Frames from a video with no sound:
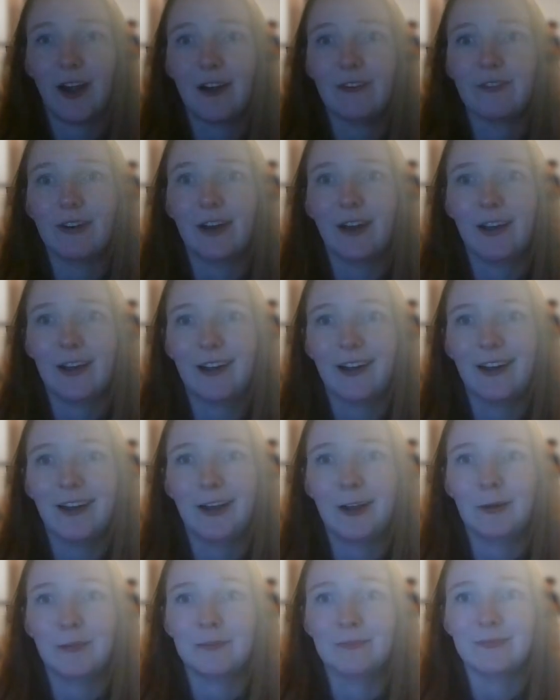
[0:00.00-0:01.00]
of a
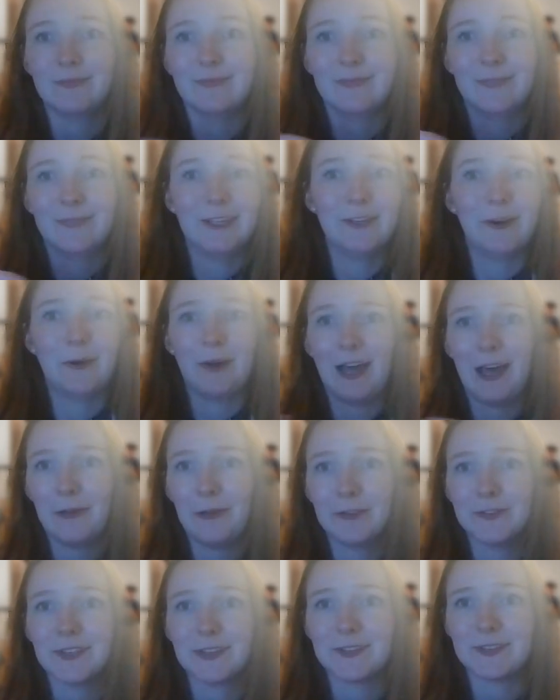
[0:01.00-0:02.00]

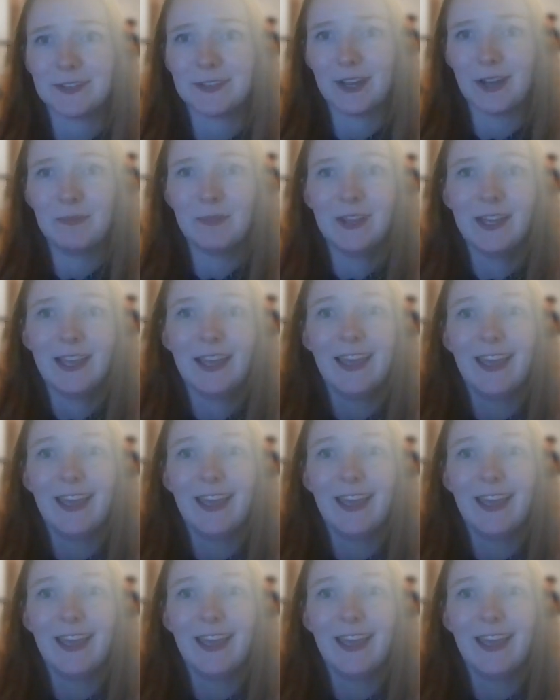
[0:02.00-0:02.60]
health system.